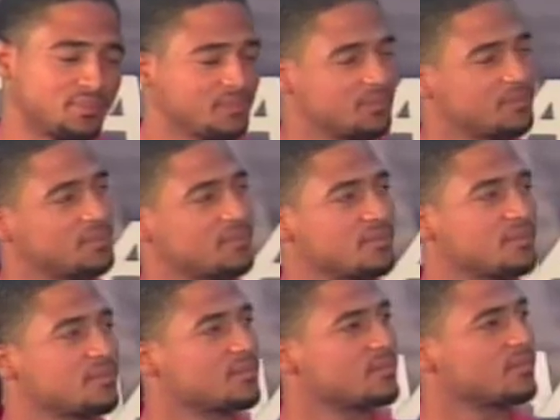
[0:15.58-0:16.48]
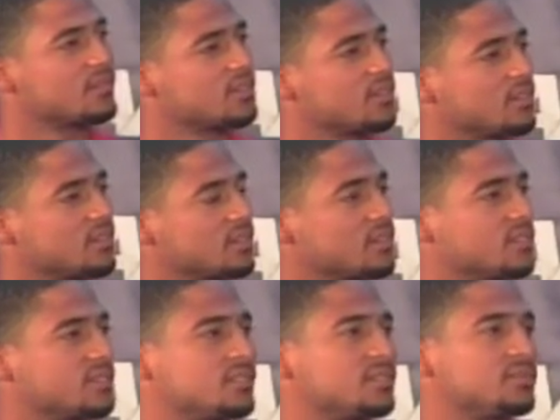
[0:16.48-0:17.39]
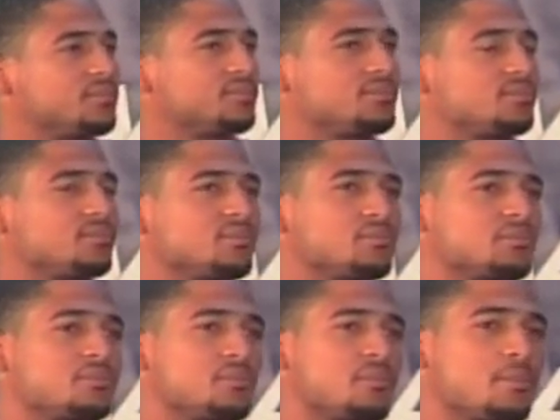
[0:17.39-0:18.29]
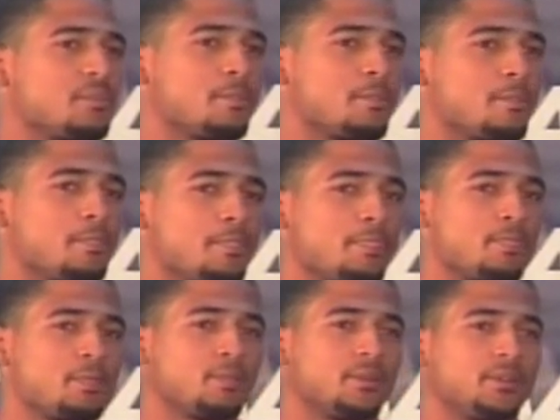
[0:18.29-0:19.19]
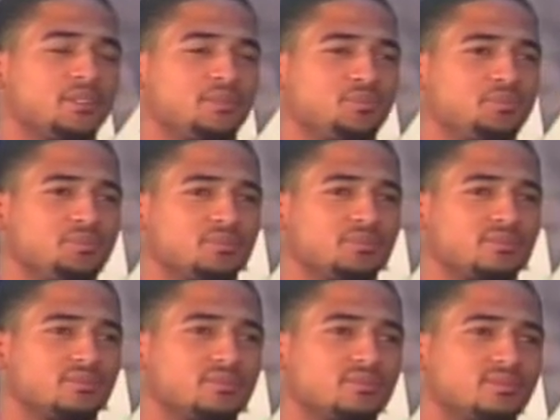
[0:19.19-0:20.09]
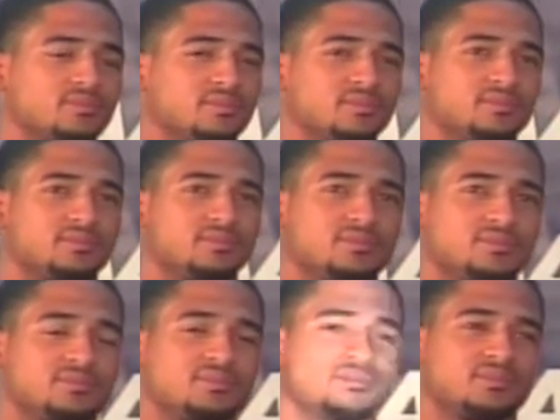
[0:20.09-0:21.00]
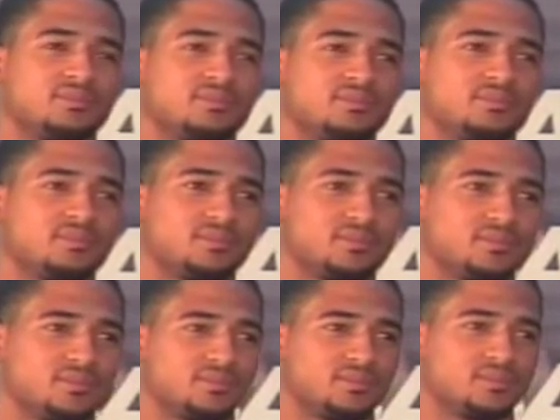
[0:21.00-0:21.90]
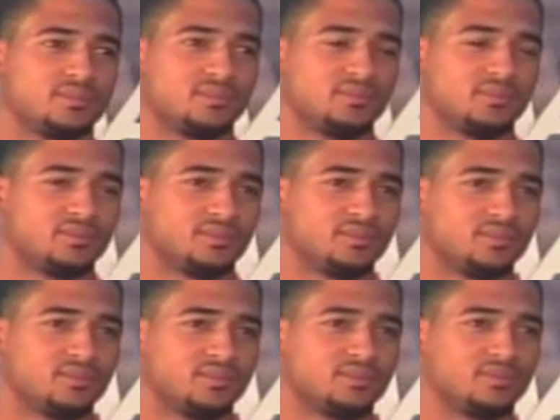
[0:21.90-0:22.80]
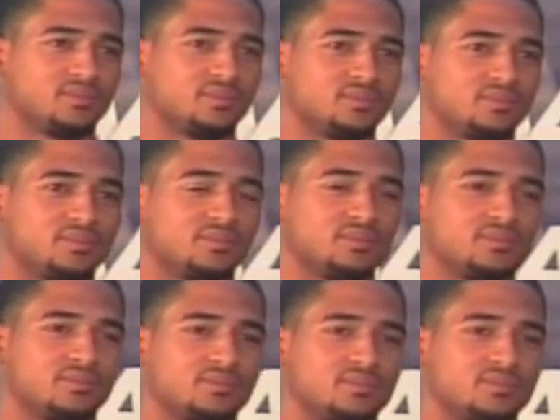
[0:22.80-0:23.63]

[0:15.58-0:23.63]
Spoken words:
This person isn't speaking.